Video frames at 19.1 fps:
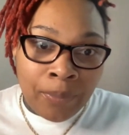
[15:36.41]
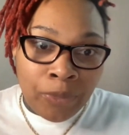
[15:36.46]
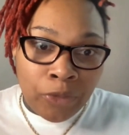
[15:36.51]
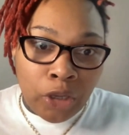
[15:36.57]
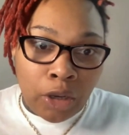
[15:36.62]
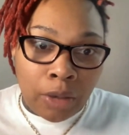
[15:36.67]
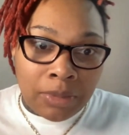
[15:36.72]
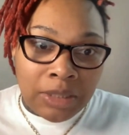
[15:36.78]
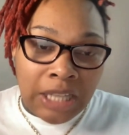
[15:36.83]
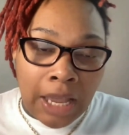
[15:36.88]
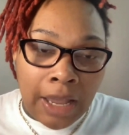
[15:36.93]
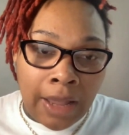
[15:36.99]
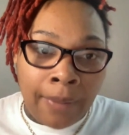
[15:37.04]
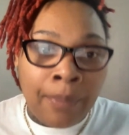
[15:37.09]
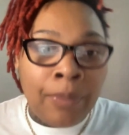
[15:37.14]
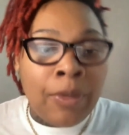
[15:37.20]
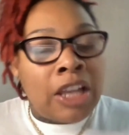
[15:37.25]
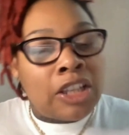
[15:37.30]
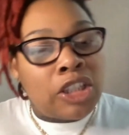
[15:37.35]
You know what I'm saying?
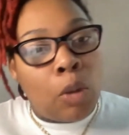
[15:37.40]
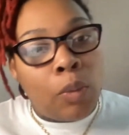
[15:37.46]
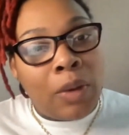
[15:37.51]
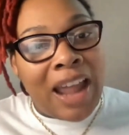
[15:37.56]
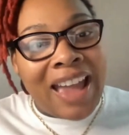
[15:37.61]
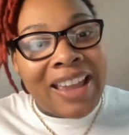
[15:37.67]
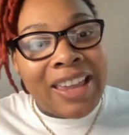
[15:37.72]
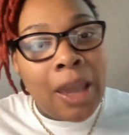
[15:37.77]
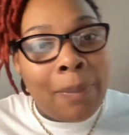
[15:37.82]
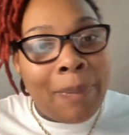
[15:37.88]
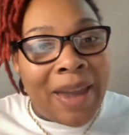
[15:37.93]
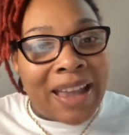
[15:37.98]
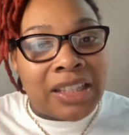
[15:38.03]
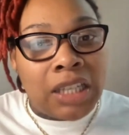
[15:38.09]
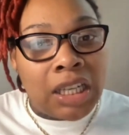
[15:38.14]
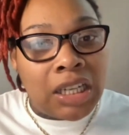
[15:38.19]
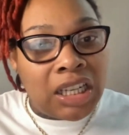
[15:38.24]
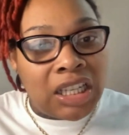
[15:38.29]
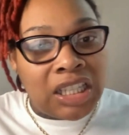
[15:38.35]
So when I get back
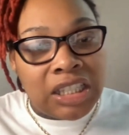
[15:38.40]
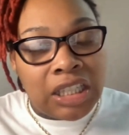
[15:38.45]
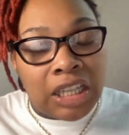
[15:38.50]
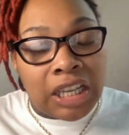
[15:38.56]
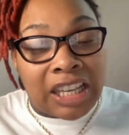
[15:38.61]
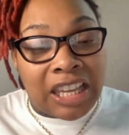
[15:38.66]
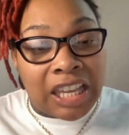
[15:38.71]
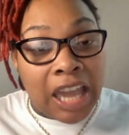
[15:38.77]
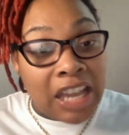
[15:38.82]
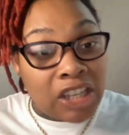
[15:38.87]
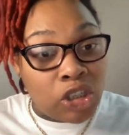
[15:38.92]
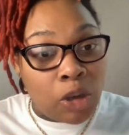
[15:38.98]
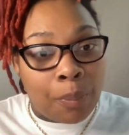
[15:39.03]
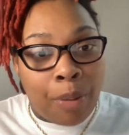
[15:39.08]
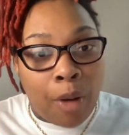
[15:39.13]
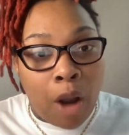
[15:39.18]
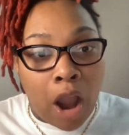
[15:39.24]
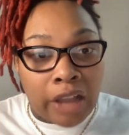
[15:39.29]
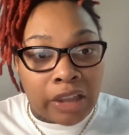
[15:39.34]
to this little kitchen
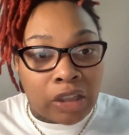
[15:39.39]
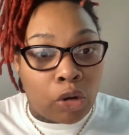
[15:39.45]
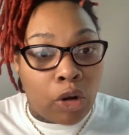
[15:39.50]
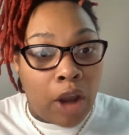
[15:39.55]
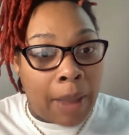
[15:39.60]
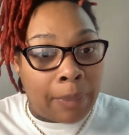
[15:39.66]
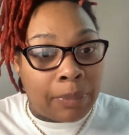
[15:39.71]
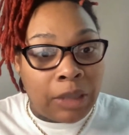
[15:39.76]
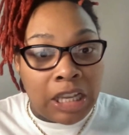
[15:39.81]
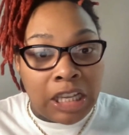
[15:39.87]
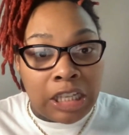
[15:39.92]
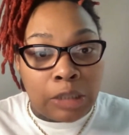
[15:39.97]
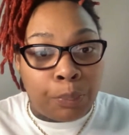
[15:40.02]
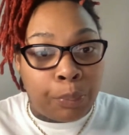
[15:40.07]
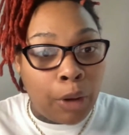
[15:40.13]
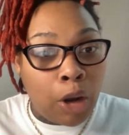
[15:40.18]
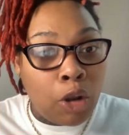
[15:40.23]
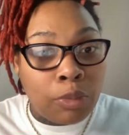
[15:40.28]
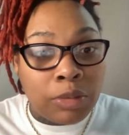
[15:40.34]
part to grab these
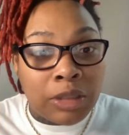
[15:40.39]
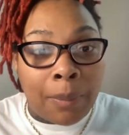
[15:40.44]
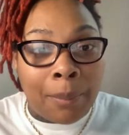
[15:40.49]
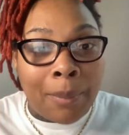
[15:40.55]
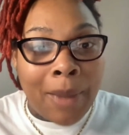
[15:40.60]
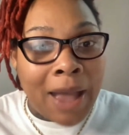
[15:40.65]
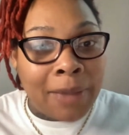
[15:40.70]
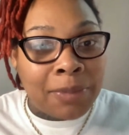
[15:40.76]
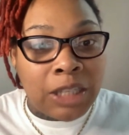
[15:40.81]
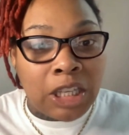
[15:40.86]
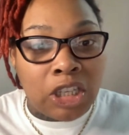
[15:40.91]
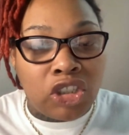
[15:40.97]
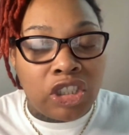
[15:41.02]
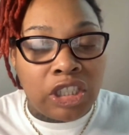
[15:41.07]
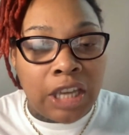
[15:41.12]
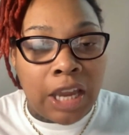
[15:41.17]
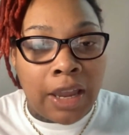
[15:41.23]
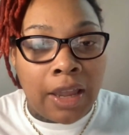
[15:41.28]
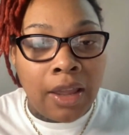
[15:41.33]
brooms and mops and
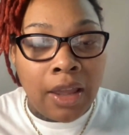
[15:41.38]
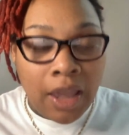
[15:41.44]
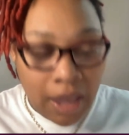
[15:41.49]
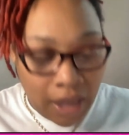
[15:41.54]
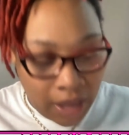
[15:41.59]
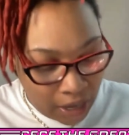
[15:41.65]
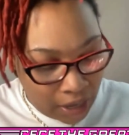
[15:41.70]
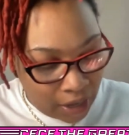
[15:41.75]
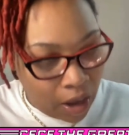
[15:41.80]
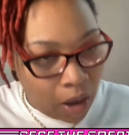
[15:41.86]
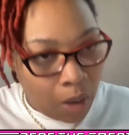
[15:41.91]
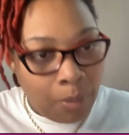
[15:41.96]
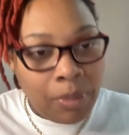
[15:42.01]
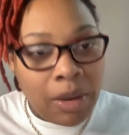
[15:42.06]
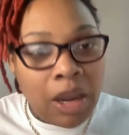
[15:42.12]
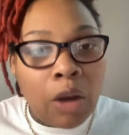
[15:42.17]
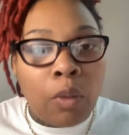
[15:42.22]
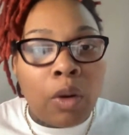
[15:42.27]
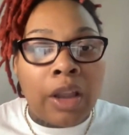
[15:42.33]
shit, here go
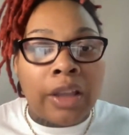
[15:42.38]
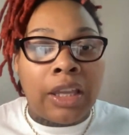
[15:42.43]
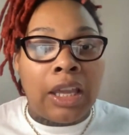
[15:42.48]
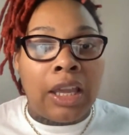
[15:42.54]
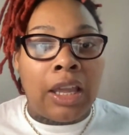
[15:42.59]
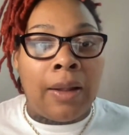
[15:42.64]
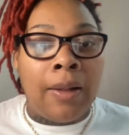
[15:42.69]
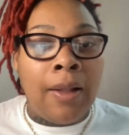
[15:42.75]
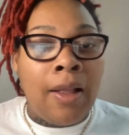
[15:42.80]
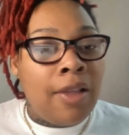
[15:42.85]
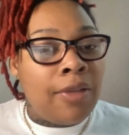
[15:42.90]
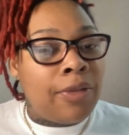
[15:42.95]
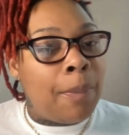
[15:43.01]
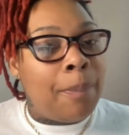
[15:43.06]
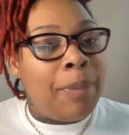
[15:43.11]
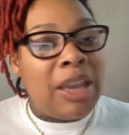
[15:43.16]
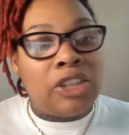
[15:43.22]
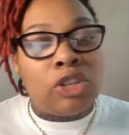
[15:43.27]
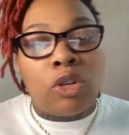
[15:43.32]
Mira again. The
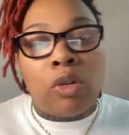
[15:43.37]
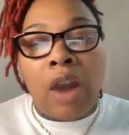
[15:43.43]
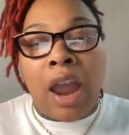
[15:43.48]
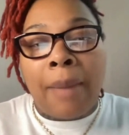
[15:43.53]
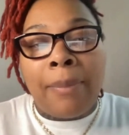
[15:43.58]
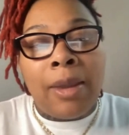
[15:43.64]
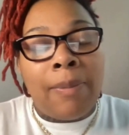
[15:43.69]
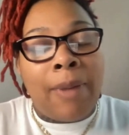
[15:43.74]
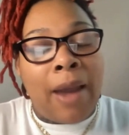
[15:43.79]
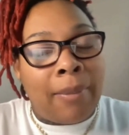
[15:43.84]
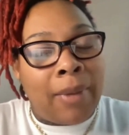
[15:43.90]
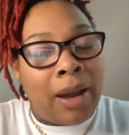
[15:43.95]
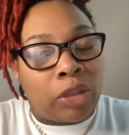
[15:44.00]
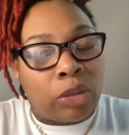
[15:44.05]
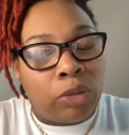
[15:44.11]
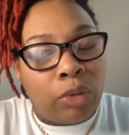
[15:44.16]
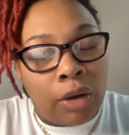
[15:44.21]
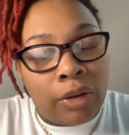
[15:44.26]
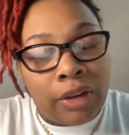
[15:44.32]
bitch grabbed me by my
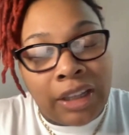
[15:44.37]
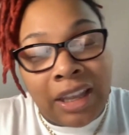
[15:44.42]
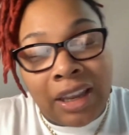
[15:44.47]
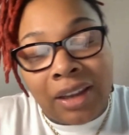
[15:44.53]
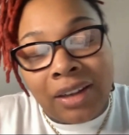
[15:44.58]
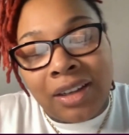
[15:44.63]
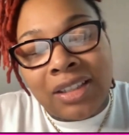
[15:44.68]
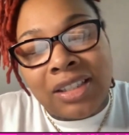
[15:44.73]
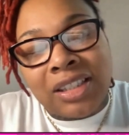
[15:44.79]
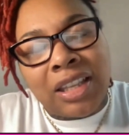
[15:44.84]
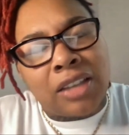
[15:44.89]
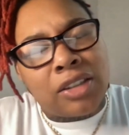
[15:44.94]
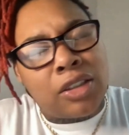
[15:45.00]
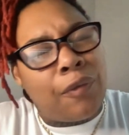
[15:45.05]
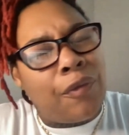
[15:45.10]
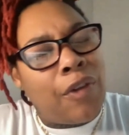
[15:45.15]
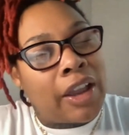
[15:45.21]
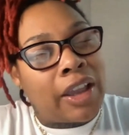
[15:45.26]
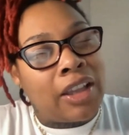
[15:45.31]
throat again. It's such a
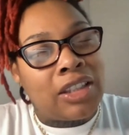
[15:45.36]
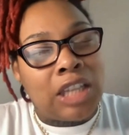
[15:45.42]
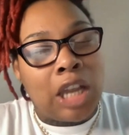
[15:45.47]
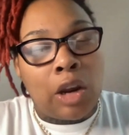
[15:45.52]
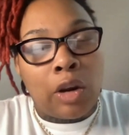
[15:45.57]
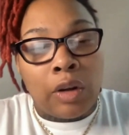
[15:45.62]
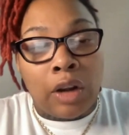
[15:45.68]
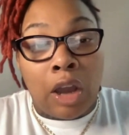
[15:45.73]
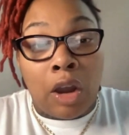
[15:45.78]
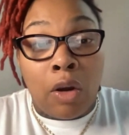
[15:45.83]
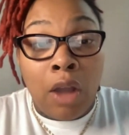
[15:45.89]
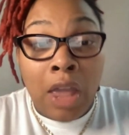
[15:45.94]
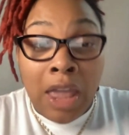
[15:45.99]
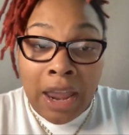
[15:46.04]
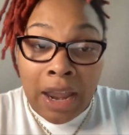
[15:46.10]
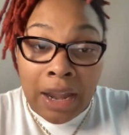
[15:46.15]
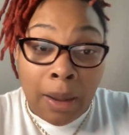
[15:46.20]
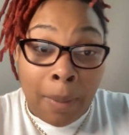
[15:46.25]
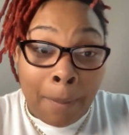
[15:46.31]
fucking turn on.
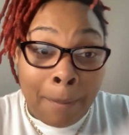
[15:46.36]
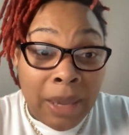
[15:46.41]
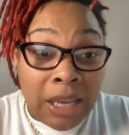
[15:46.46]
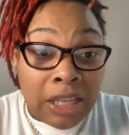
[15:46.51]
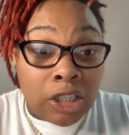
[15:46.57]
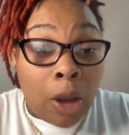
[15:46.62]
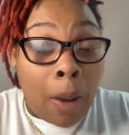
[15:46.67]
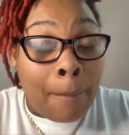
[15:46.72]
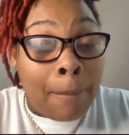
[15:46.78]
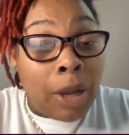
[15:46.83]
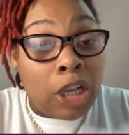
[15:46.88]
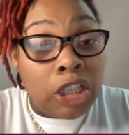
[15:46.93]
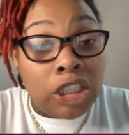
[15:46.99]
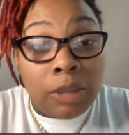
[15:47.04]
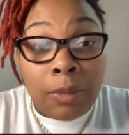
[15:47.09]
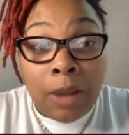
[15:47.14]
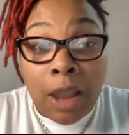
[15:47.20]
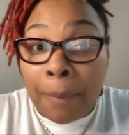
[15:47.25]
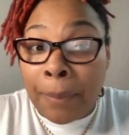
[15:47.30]
And the bitch
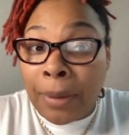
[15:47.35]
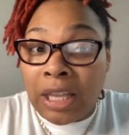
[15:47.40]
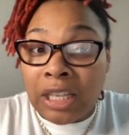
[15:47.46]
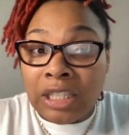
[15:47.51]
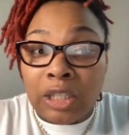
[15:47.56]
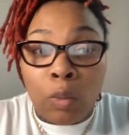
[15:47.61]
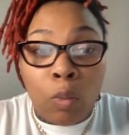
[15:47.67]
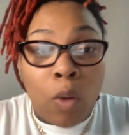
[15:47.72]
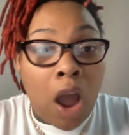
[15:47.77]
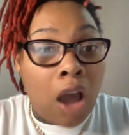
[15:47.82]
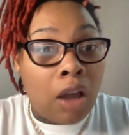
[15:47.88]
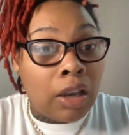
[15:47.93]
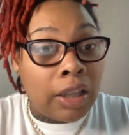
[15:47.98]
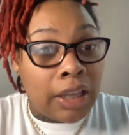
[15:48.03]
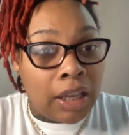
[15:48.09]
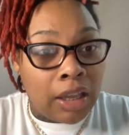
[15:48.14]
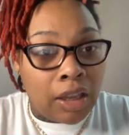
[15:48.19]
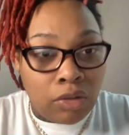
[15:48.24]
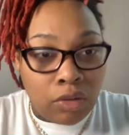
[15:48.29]
pushed me up against the wall
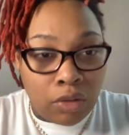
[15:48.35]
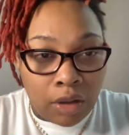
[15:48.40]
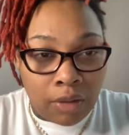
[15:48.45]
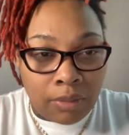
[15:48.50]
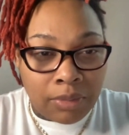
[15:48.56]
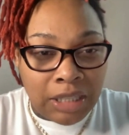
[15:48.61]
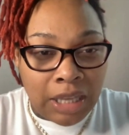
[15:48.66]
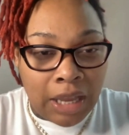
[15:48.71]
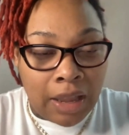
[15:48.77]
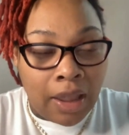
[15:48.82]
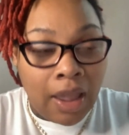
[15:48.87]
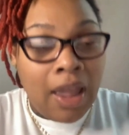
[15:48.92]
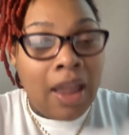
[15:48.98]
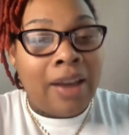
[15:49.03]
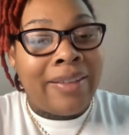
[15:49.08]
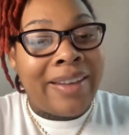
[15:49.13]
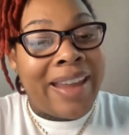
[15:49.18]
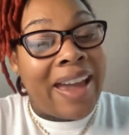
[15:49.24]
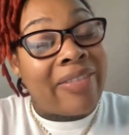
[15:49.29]
again. You know what I'm saying?
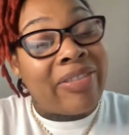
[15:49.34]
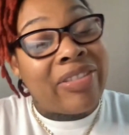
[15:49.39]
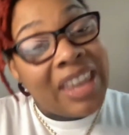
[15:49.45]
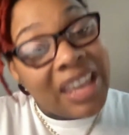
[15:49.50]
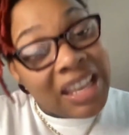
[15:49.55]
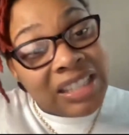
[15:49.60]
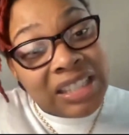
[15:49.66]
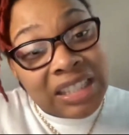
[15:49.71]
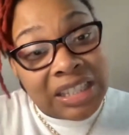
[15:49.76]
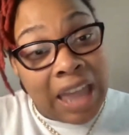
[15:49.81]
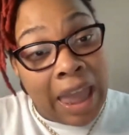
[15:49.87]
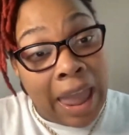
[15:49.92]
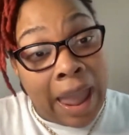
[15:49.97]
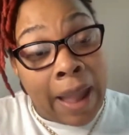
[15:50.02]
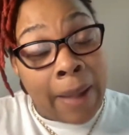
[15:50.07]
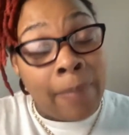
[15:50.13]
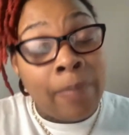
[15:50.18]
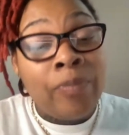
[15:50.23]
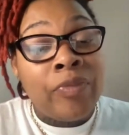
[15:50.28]
Now this
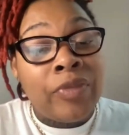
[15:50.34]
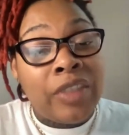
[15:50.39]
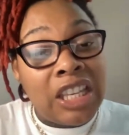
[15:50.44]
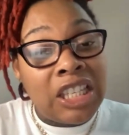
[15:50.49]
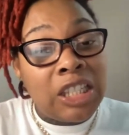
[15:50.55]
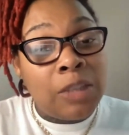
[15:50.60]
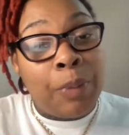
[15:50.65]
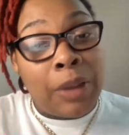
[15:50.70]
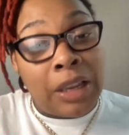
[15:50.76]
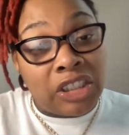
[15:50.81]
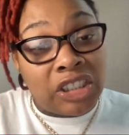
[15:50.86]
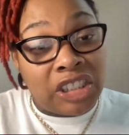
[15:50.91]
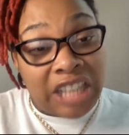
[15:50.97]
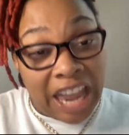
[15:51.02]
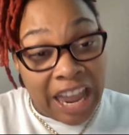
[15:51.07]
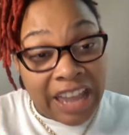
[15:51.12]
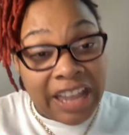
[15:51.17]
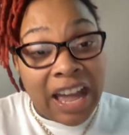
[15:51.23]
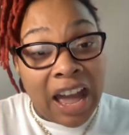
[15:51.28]
time, this bitch
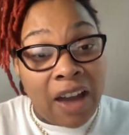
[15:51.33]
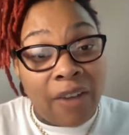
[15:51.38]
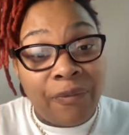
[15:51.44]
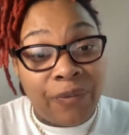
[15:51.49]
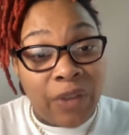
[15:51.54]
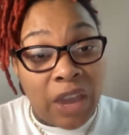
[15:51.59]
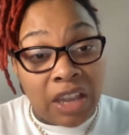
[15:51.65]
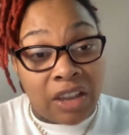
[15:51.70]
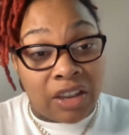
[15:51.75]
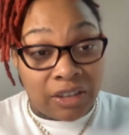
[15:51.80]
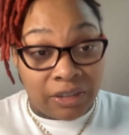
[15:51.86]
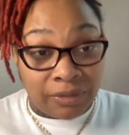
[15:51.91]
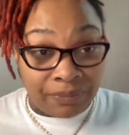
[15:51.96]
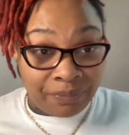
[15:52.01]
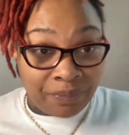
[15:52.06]
take her finger.